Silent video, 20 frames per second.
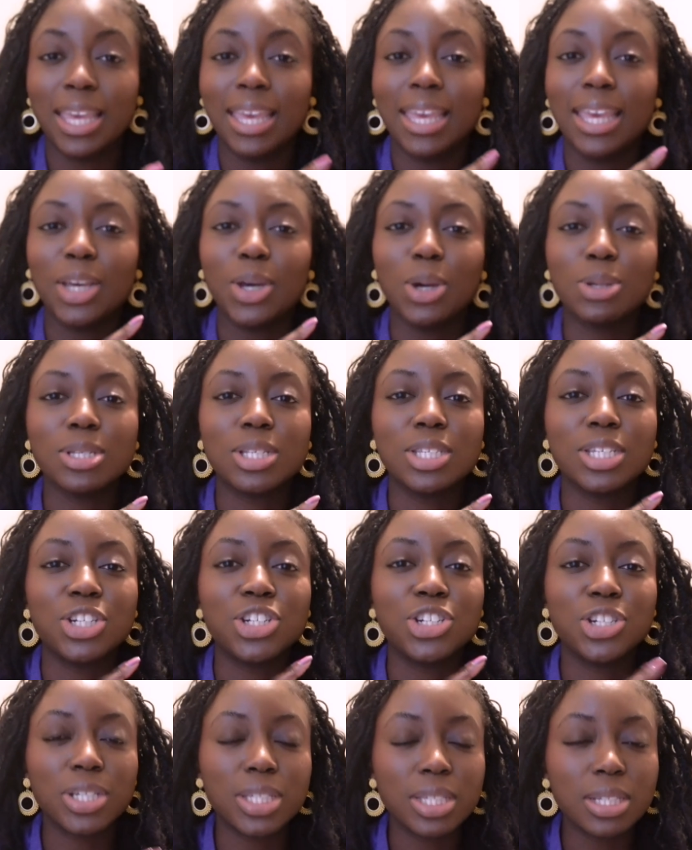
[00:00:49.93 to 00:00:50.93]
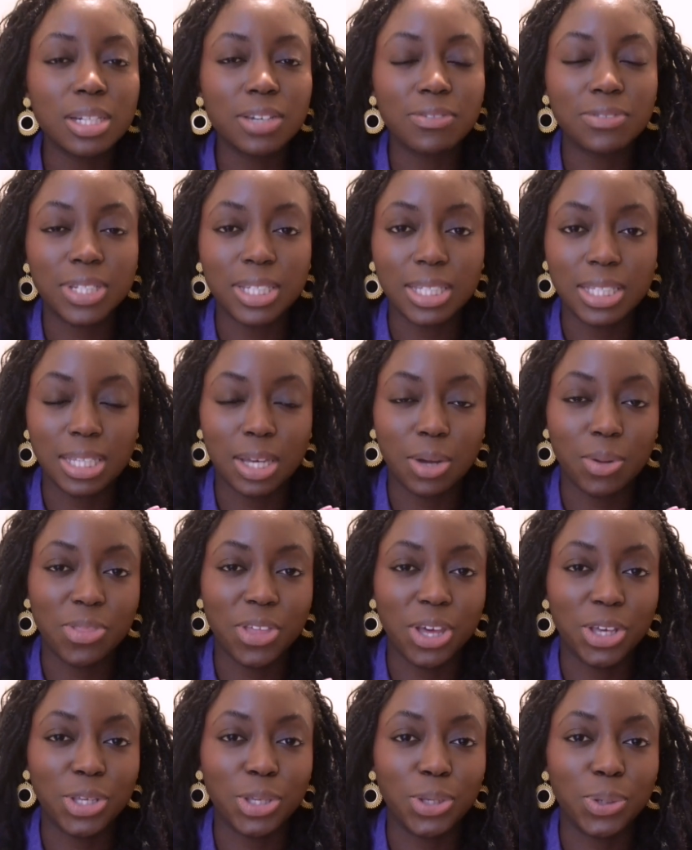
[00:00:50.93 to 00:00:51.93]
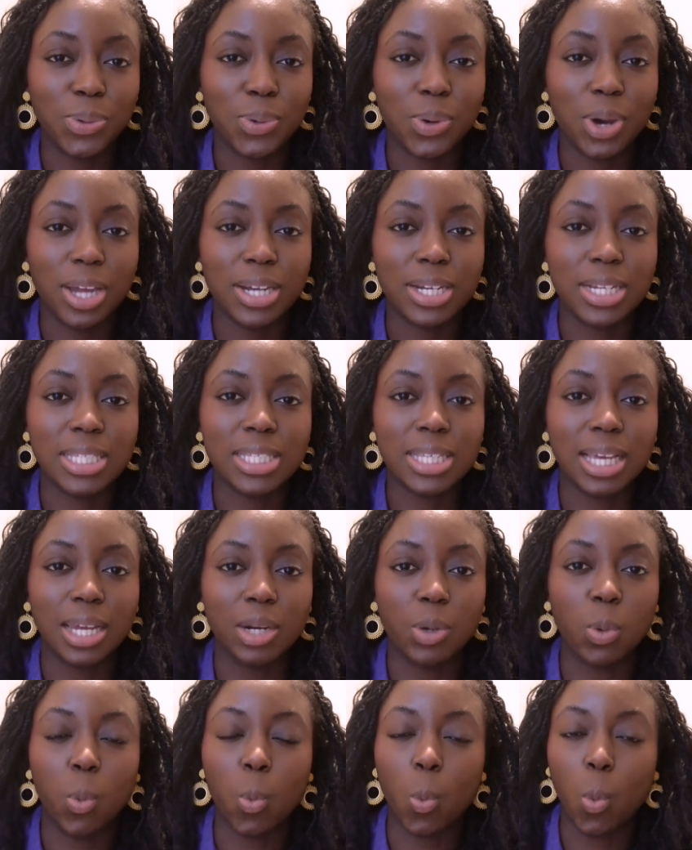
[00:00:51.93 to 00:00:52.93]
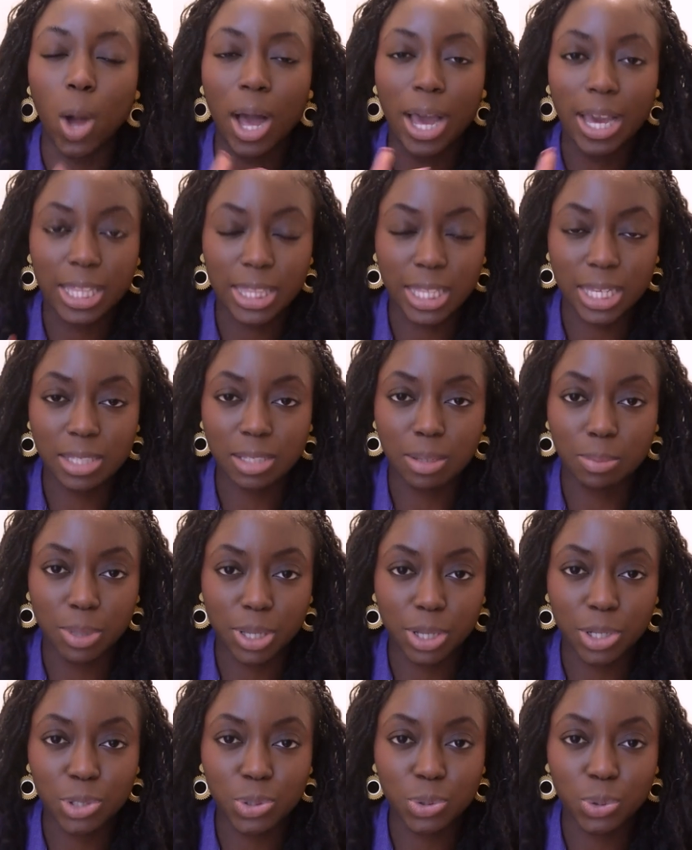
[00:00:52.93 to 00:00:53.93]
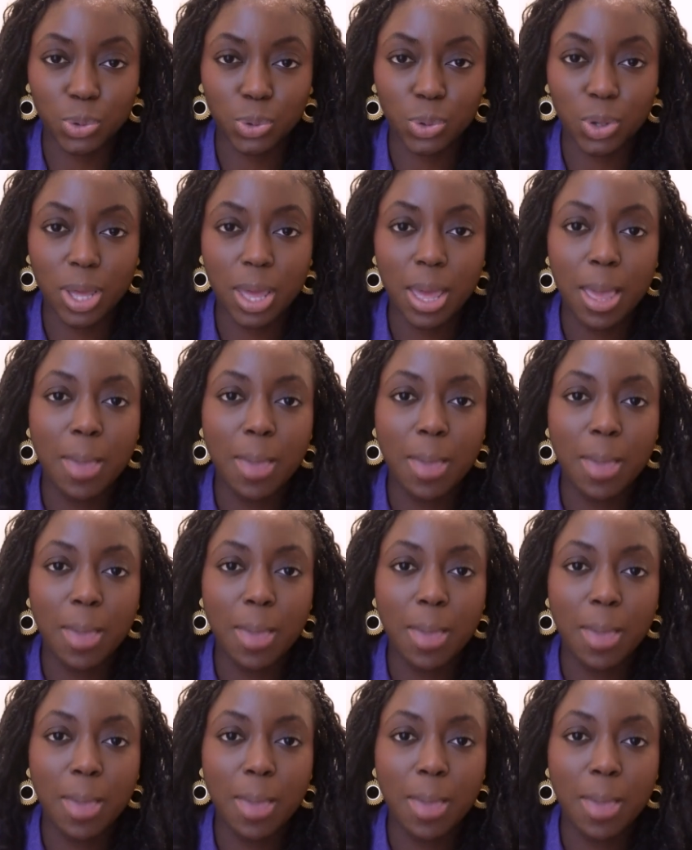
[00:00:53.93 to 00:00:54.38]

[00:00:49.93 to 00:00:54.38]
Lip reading: It goes into just enough detail that you understand why things are being taught,